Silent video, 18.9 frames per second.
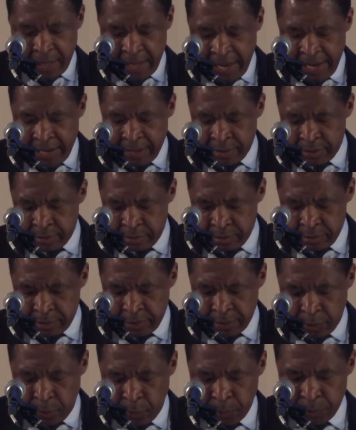in
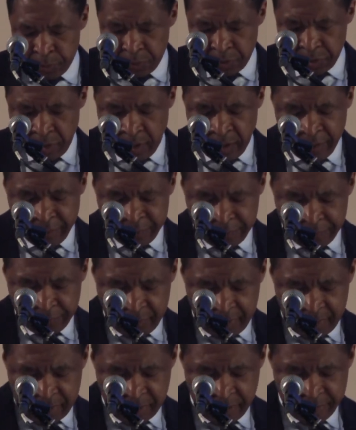the course of
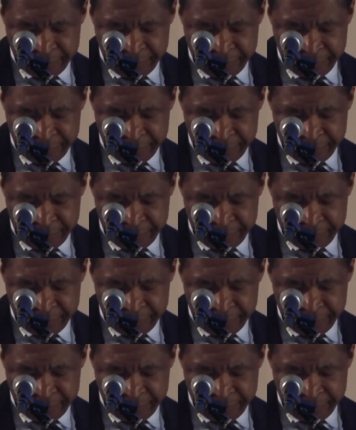its